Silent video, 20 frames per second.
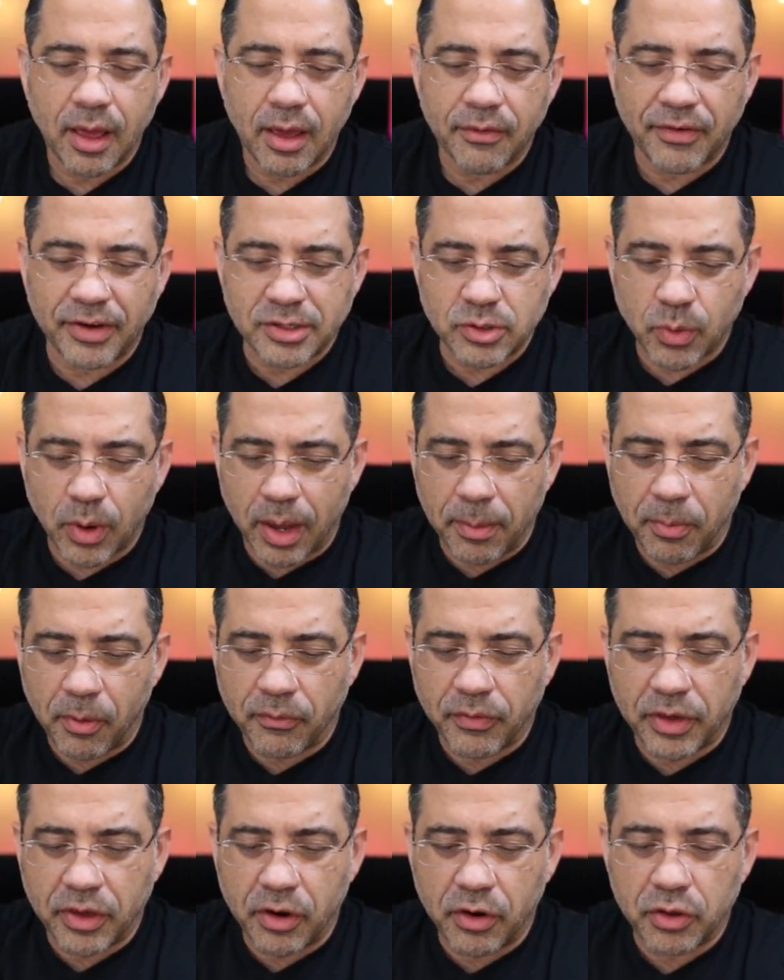If I swipe
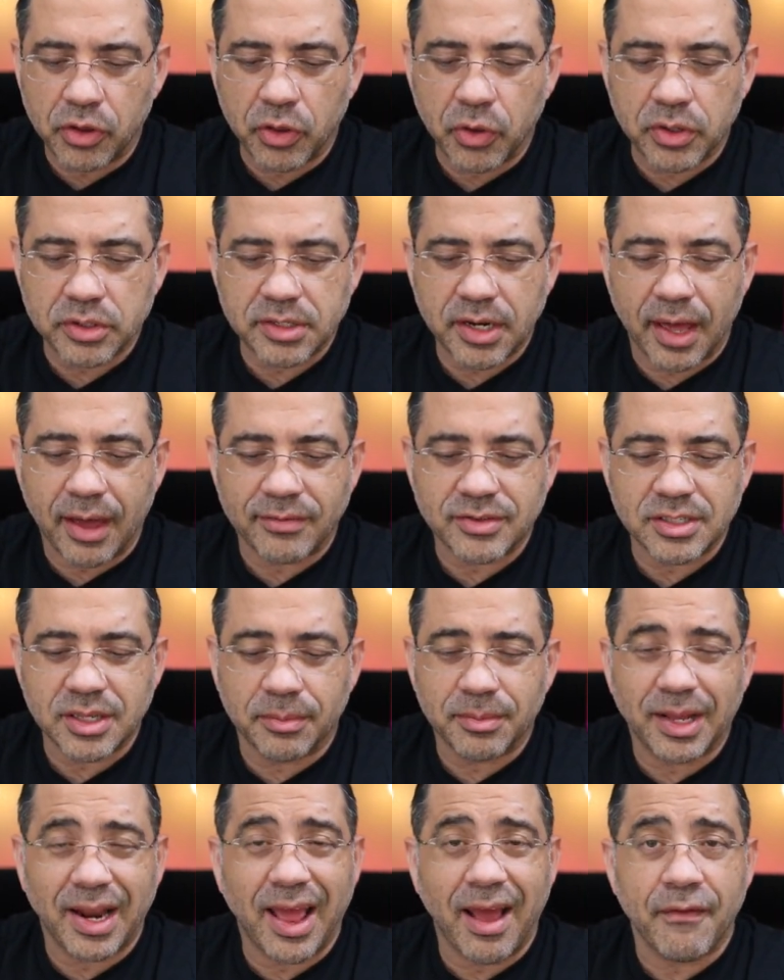over here, you'll notice that I have
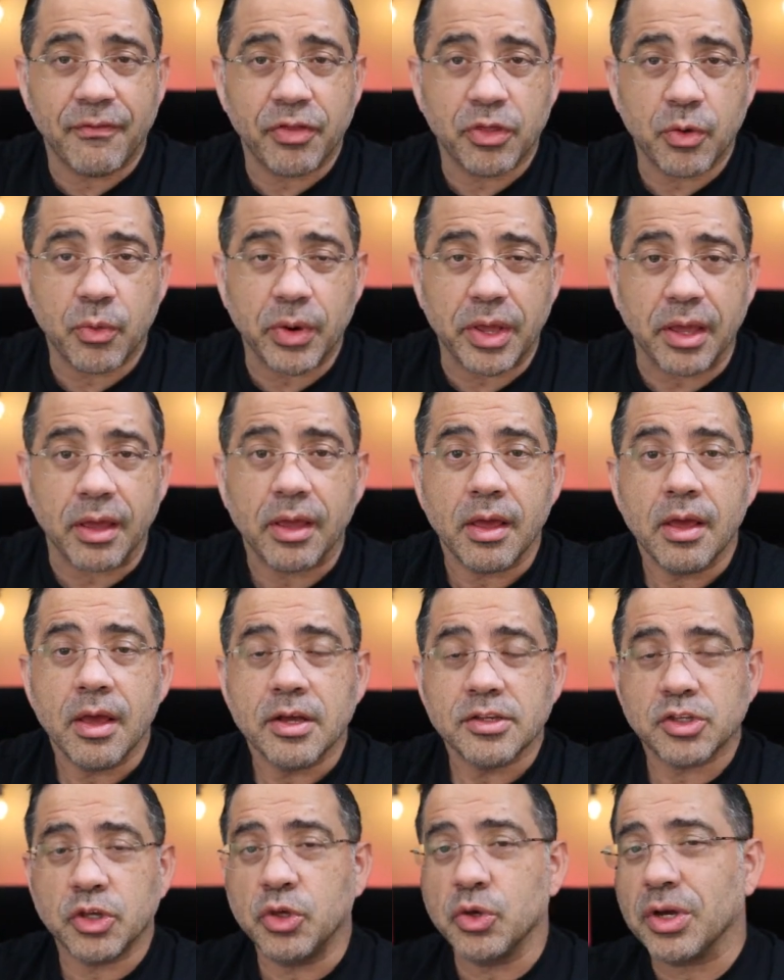some that have three.
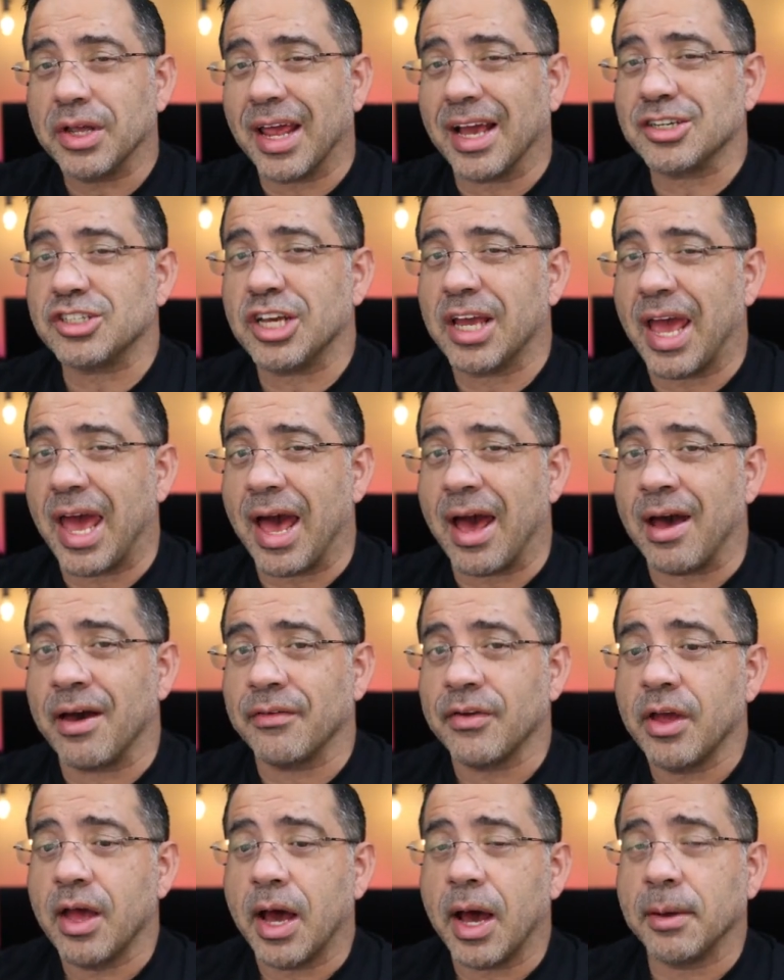So you can actually
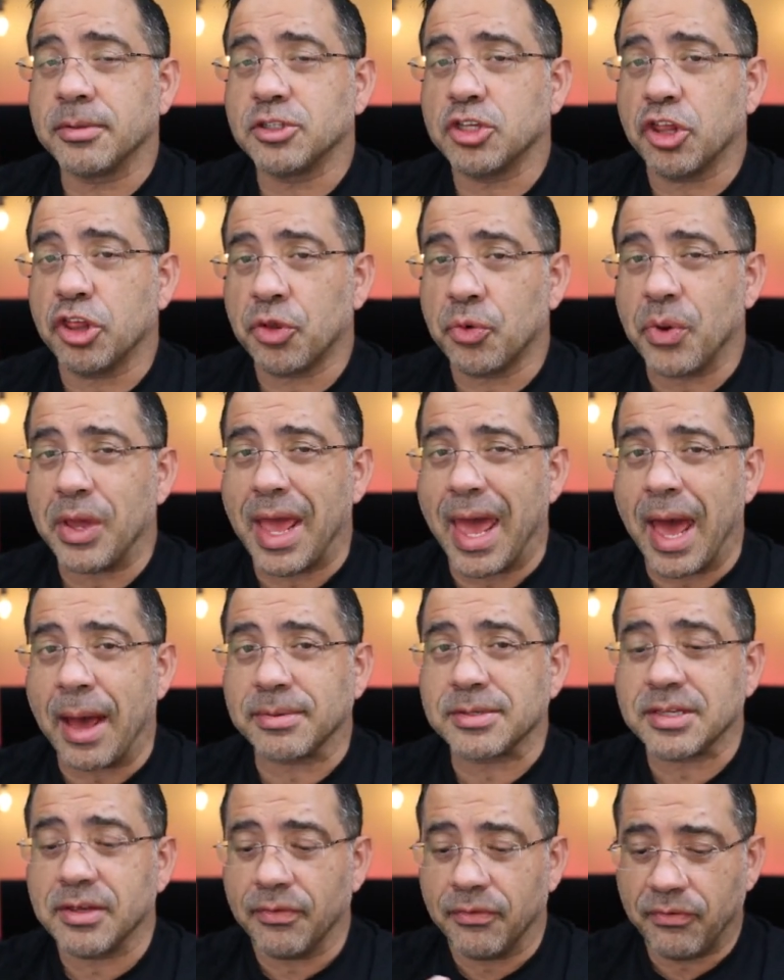have up to three
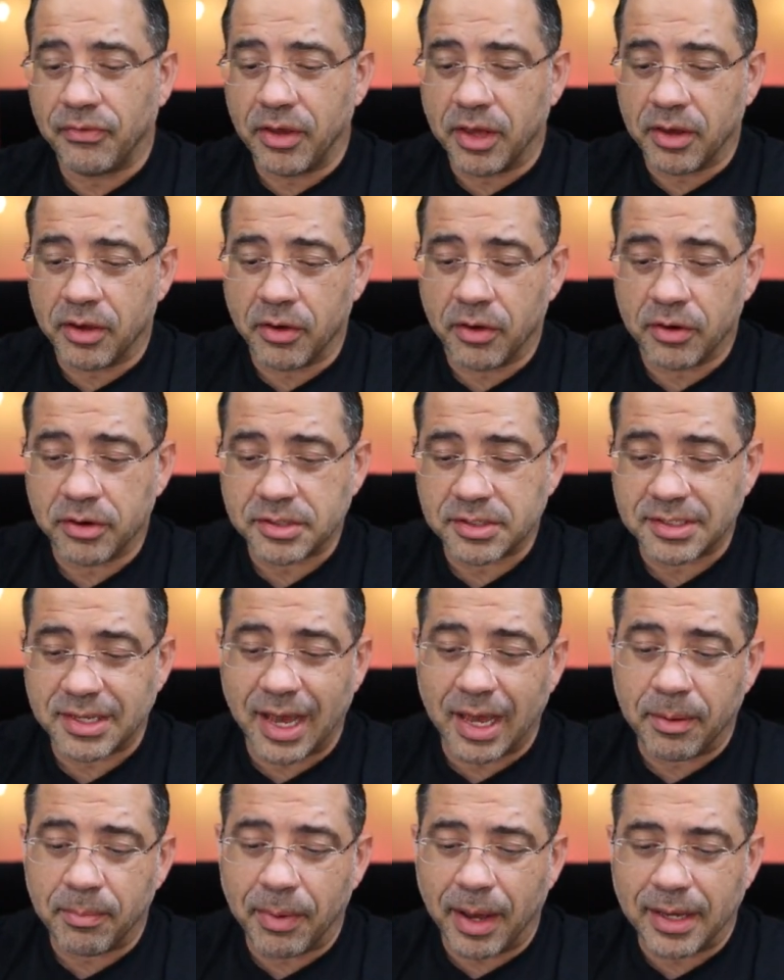apps configured
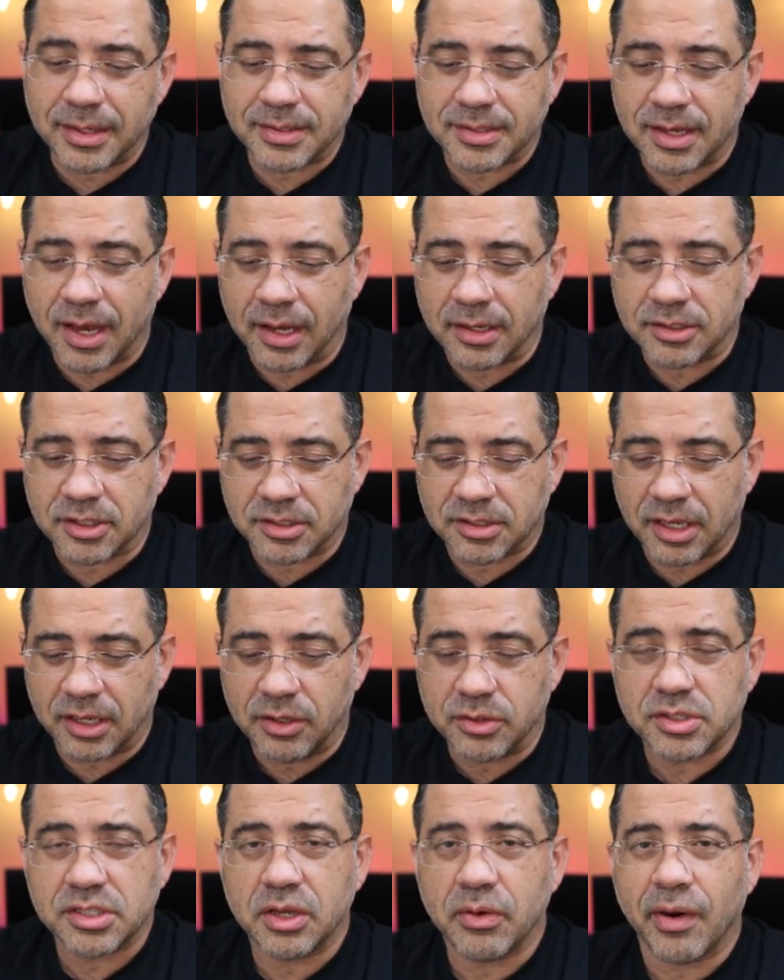side by side, just like
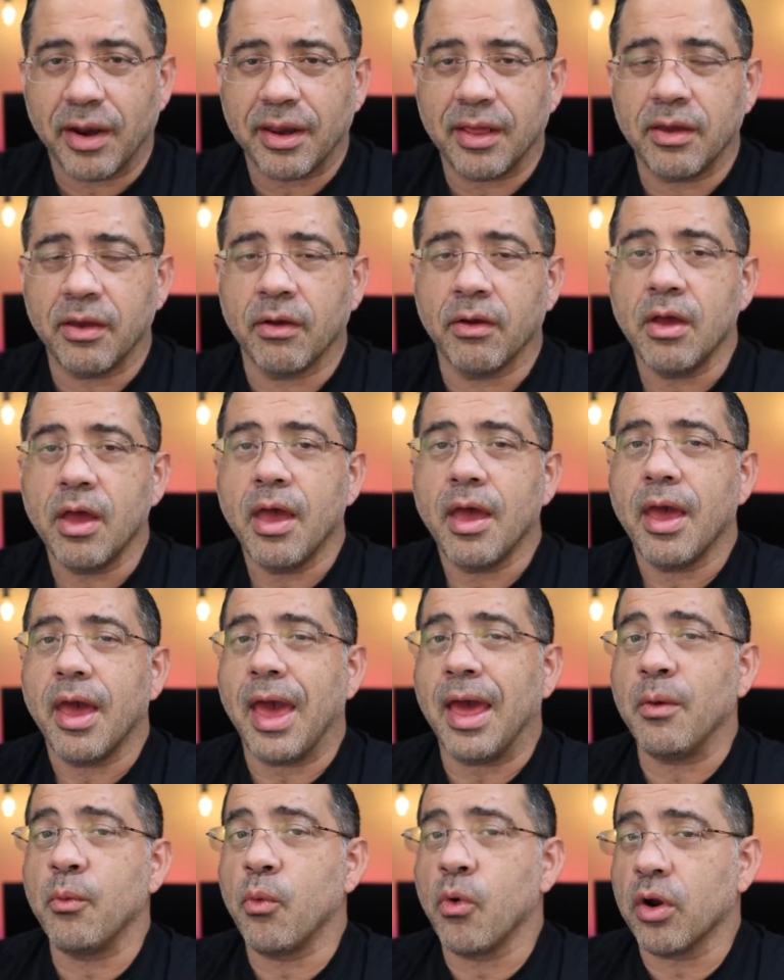you see right here,
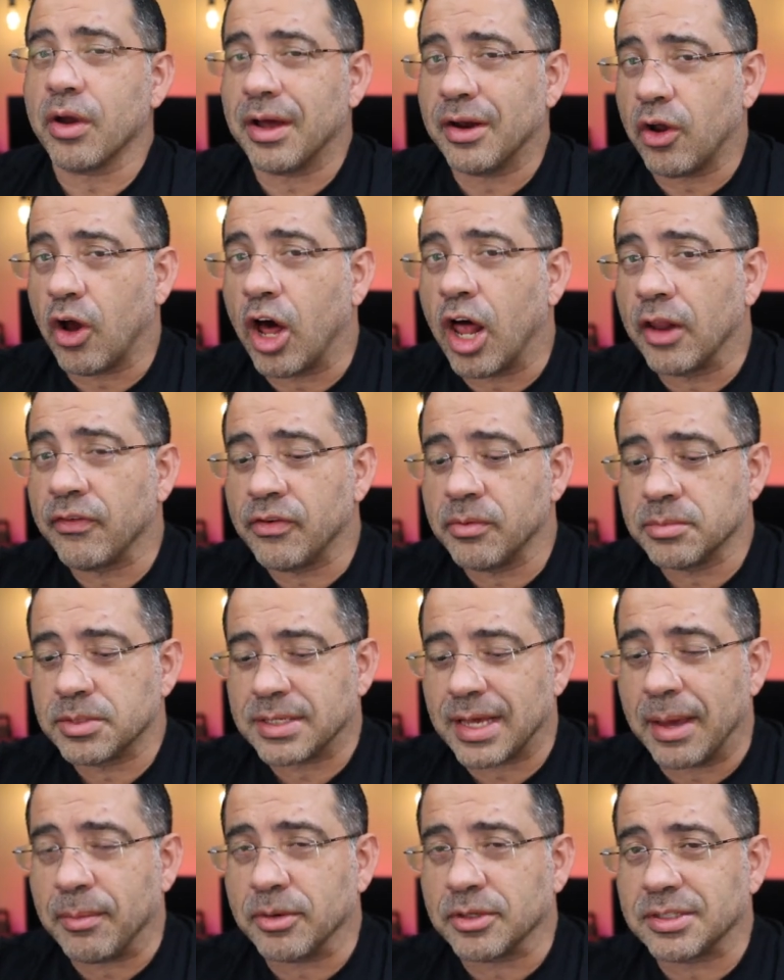and work on all of them
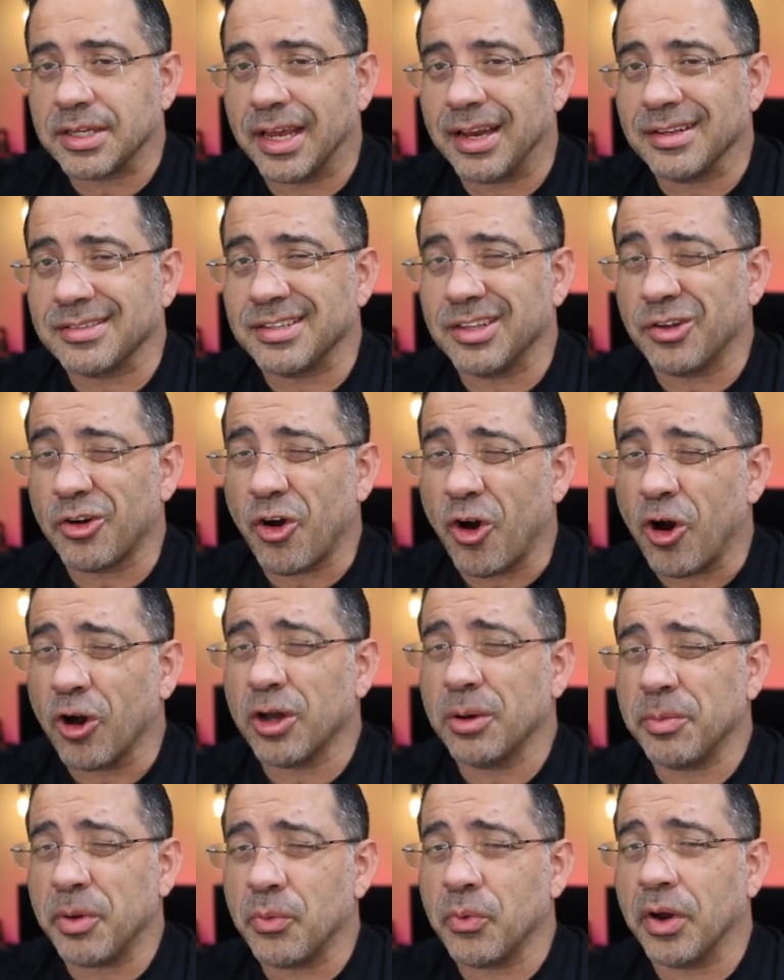simultaneously. They're all
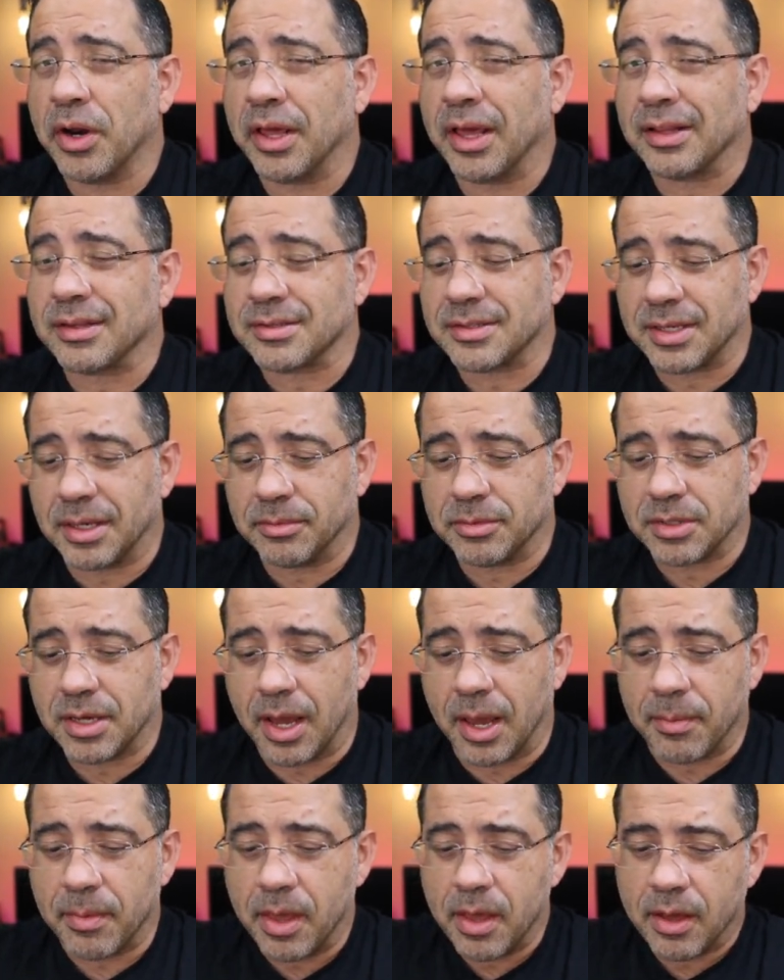going to be running at the same
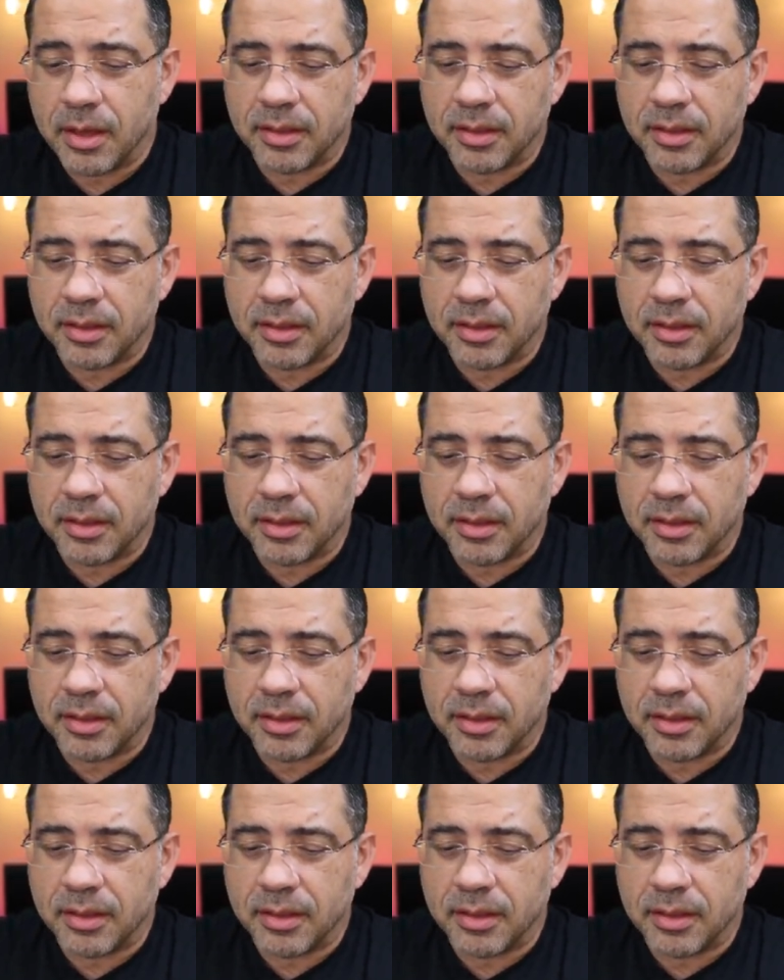time.